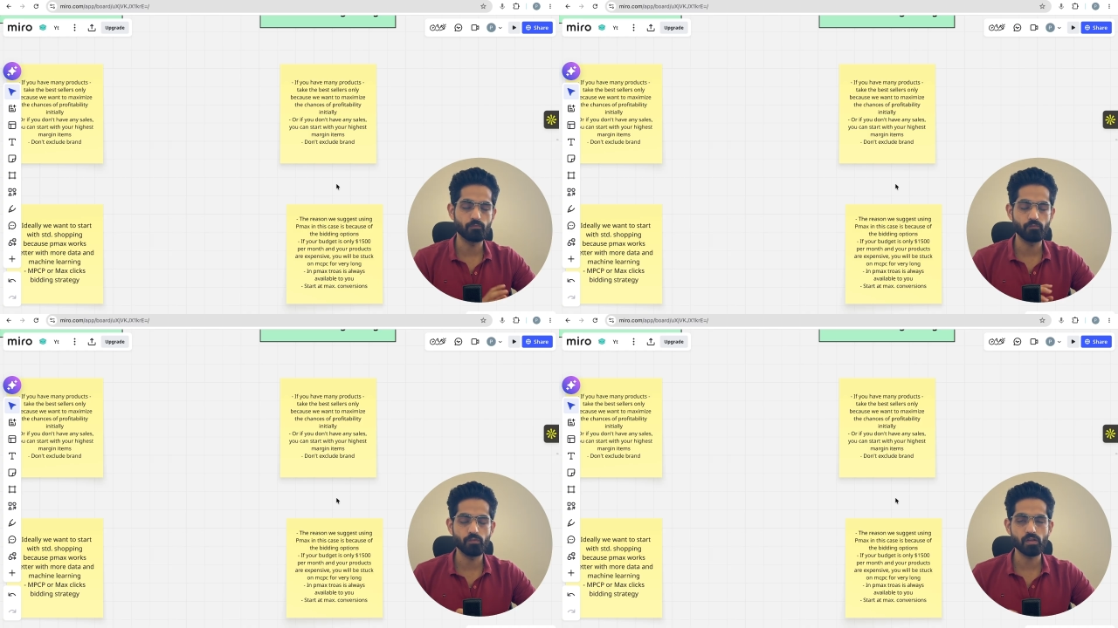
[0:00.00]

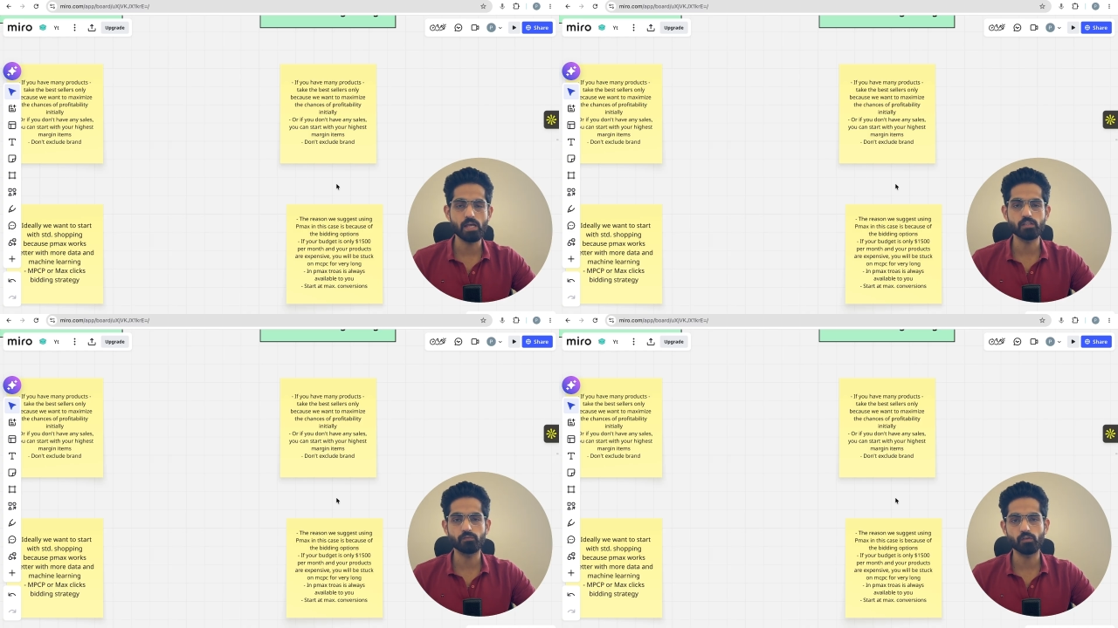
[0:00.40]

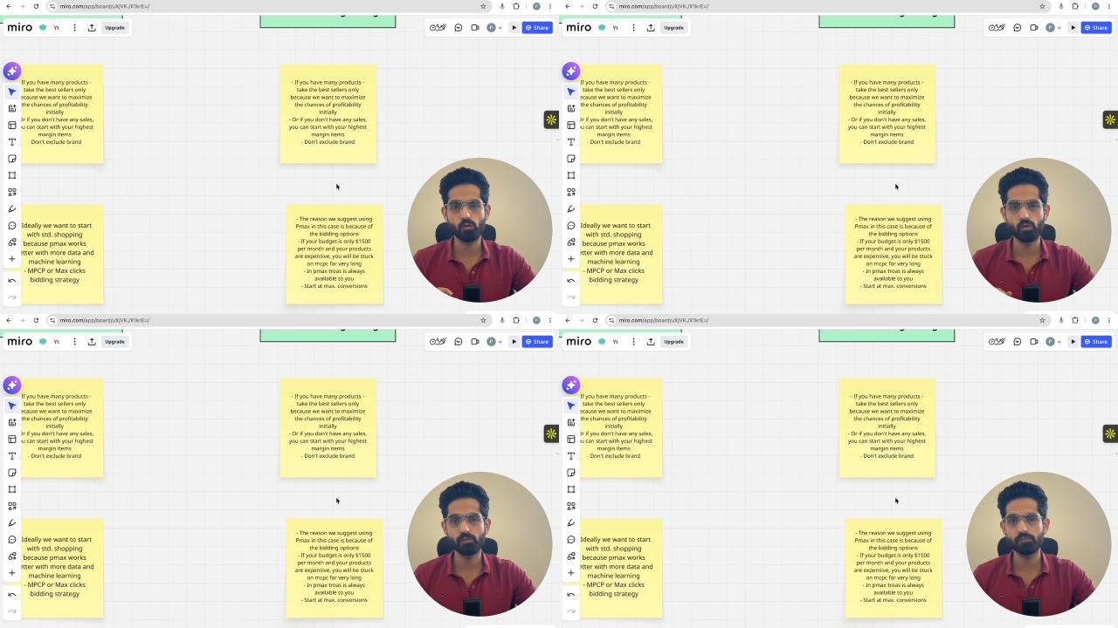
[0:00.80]
Whereas if you
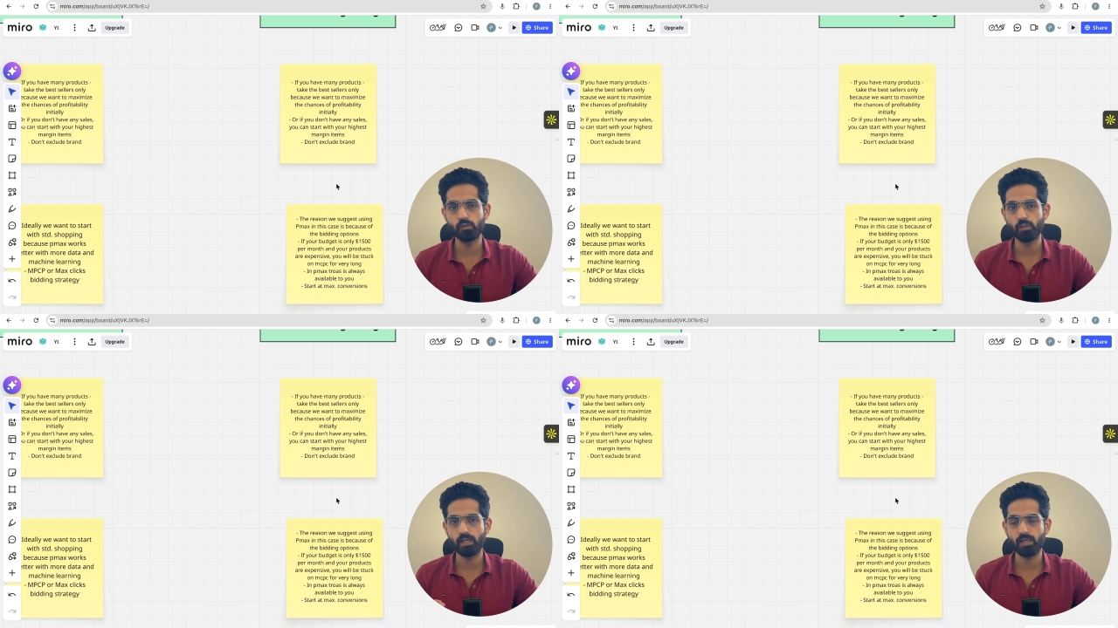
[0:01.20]
could have
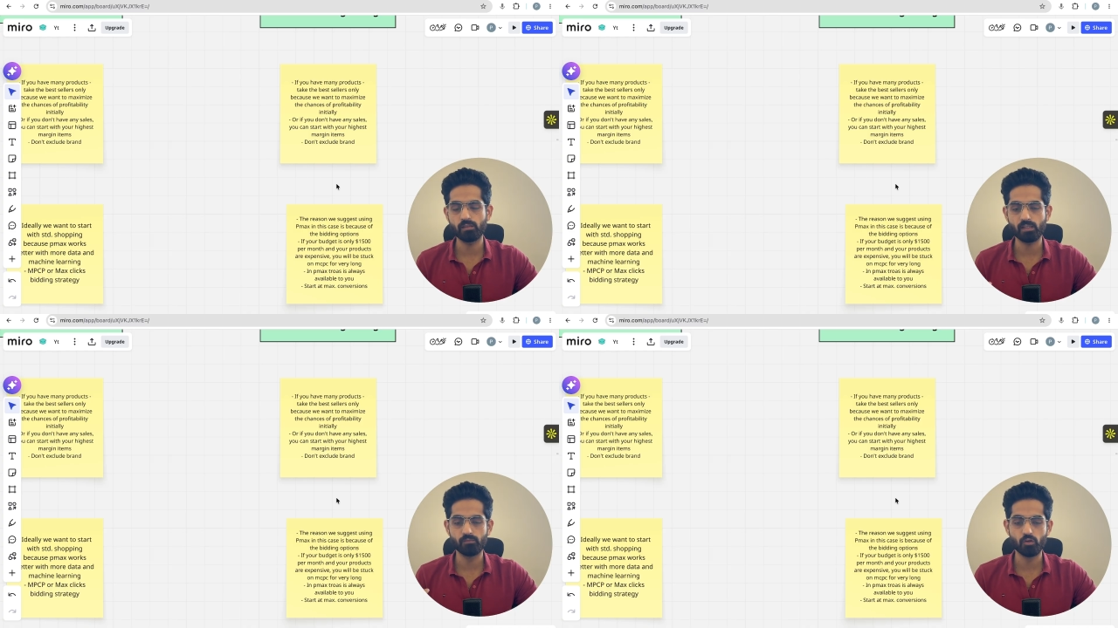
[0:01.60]

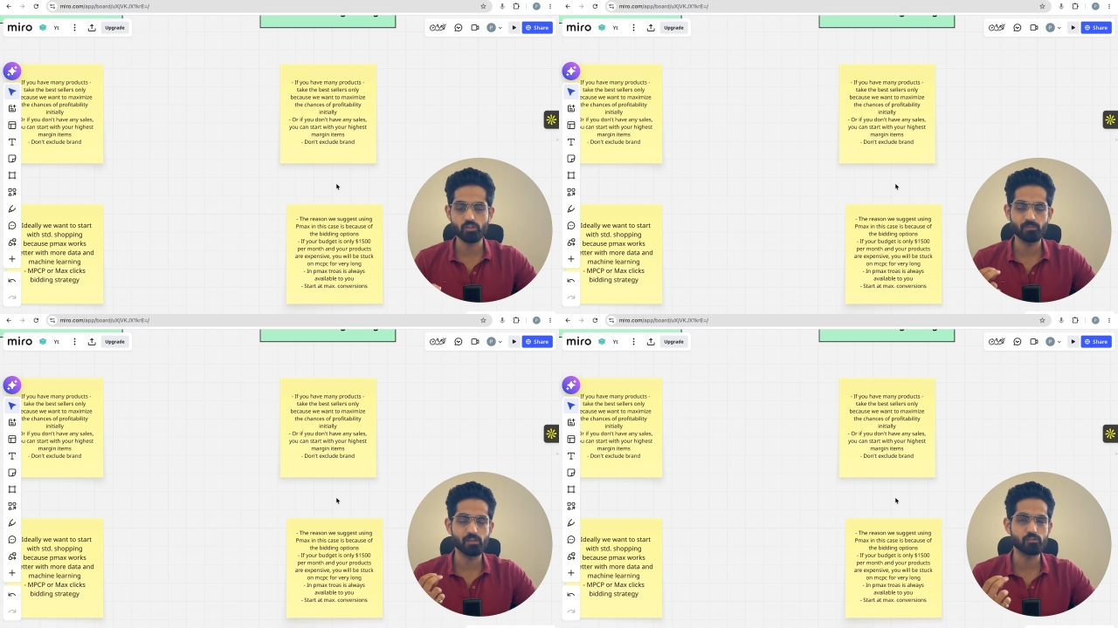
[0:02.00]
utilized
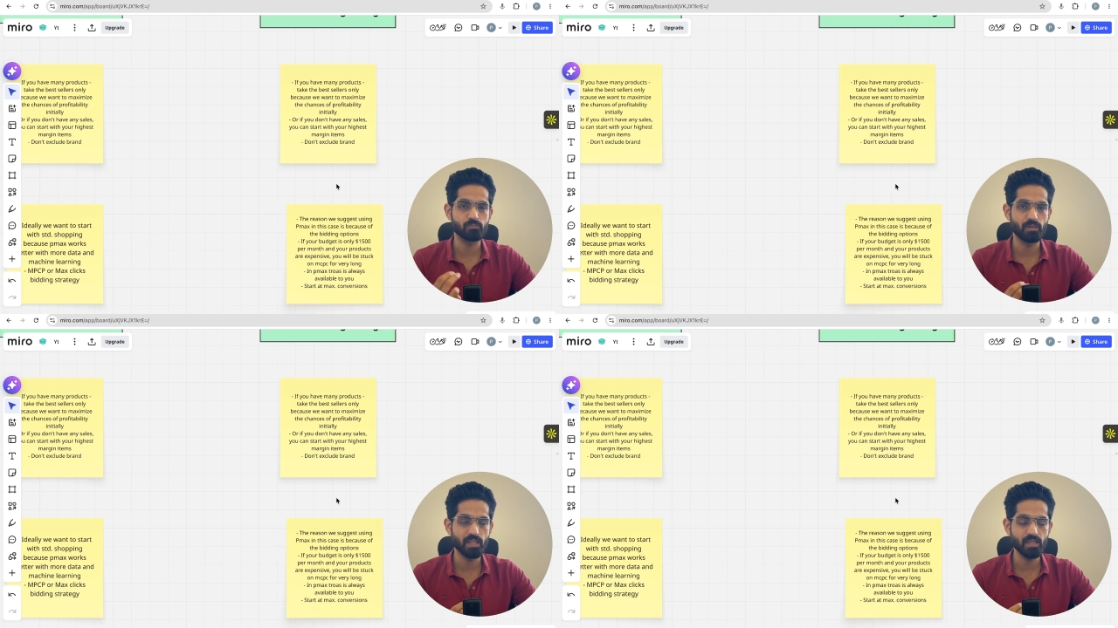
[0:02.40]
conversion based
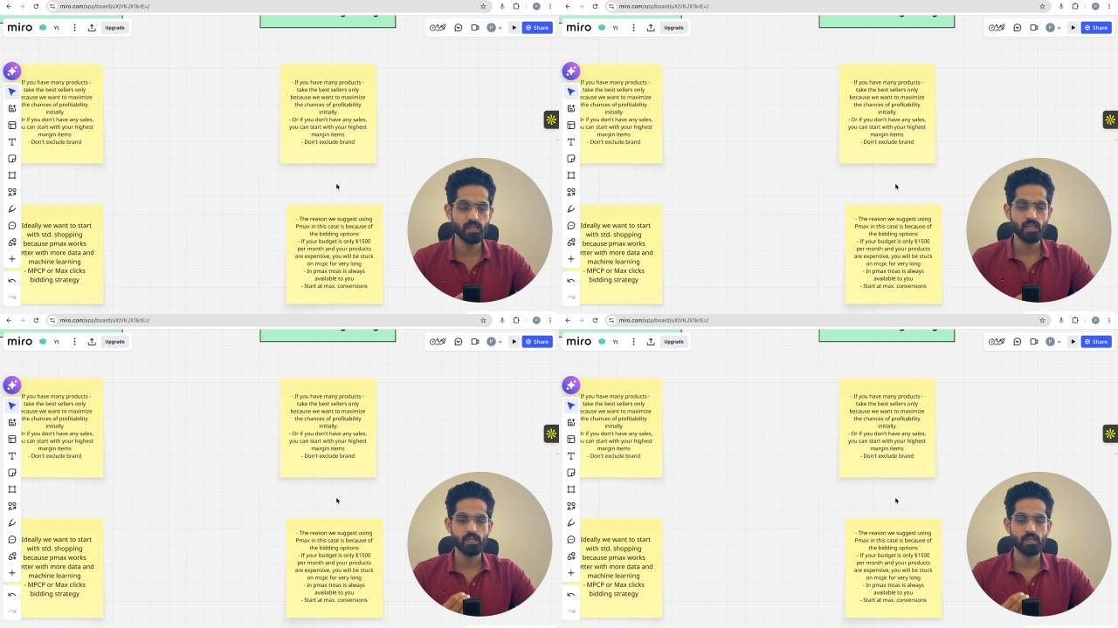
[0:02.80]
bidding,